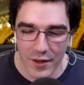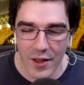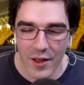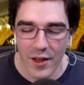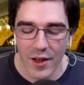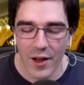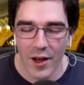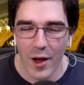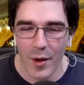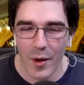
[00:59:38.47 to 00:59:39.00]

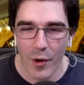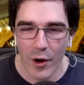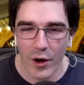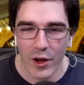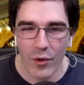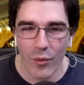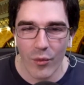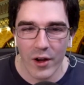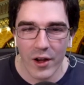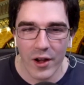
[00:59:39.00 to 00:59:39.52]
Um, are you
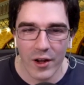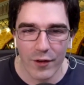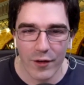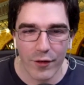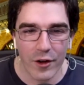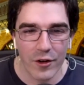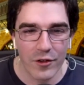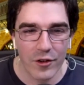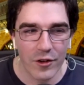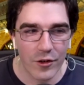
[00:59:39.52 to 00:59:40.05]
working on a
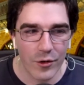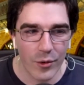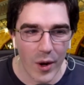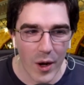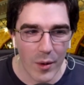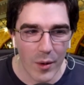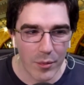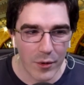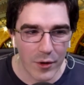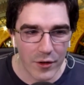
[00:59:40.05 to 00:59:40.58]
function to
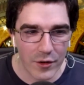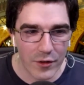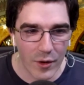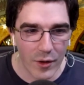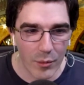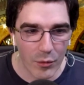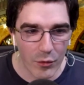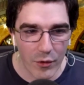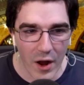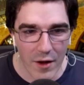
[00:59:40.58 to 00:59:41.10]
output some
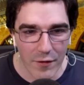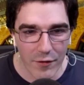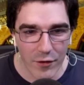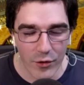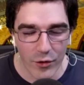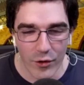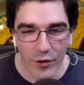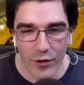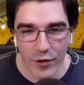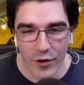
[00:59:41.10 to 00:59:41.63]

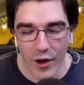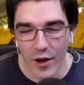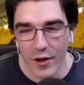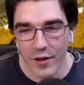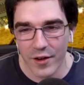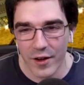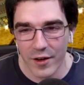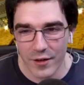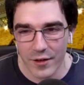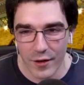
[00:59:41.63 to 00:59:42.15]
graphical
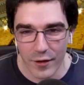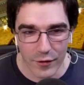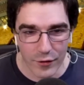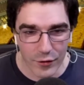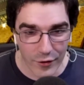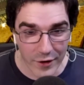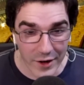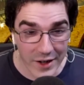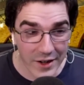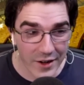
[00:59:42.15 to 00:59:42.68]
content to the
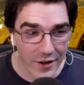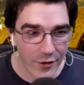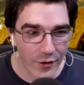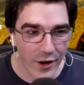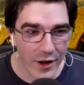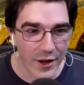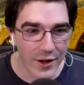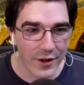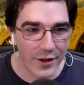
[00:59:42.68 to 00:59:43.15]
screen, right?